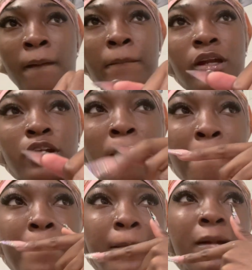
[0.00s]
right now
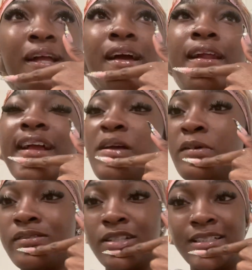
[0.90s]
i got i came up
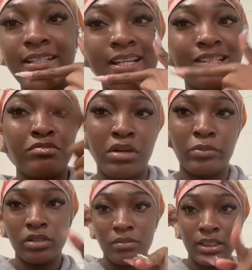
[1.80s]
here because i got to get my
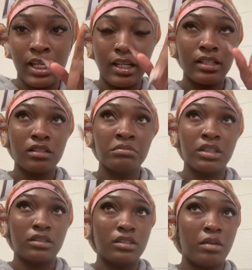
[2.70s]
perm ticket i didn't come the
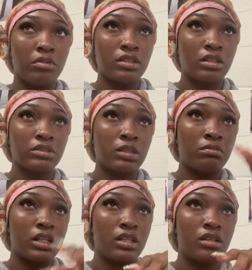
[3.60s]
other day because i was getting
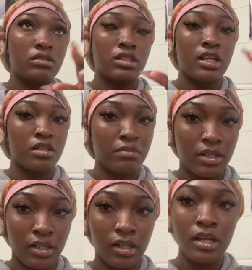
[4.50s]
my nails and had to do my
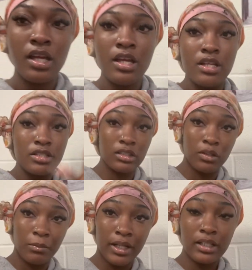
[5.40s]
hair so
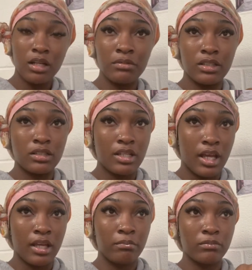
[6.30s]
i didn't come the other
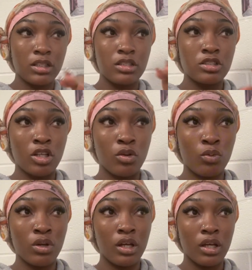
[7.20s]
day
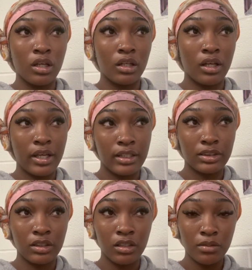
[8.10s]
so i had to
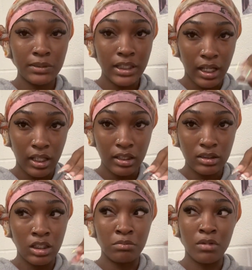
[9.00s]
come today to
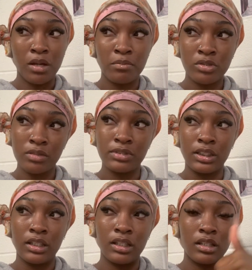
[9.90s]
get my perm
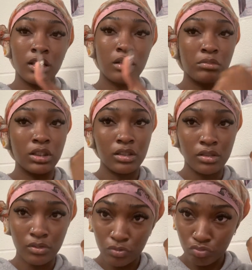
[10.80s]
ticket and then i'm gonna
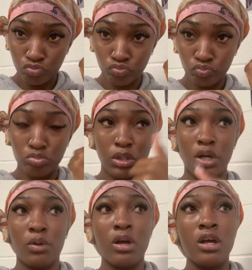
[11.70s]
leave i'm gonna go
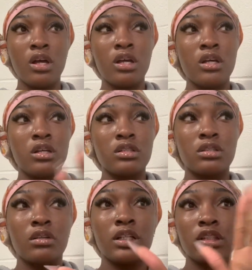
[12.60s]

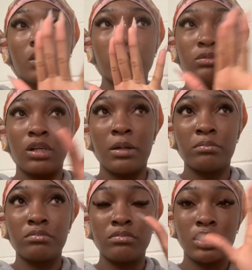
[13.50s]
so that's the only reason i'm
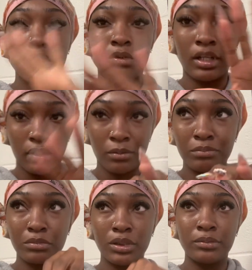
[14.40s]
here right now
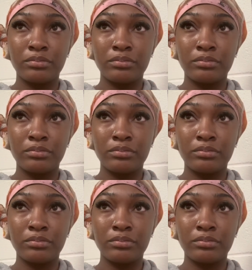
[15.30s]
but